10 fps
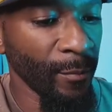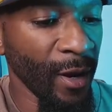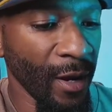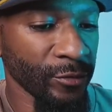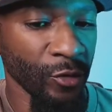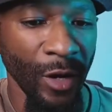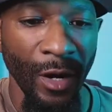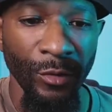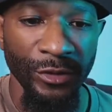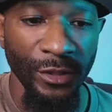Bomb Squad,
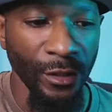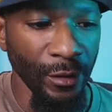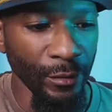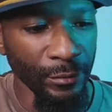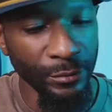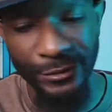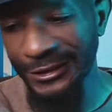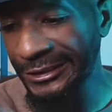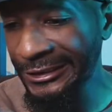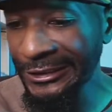what's up?
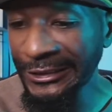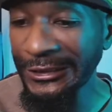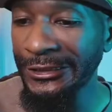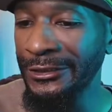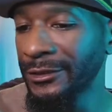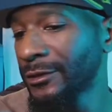Yee.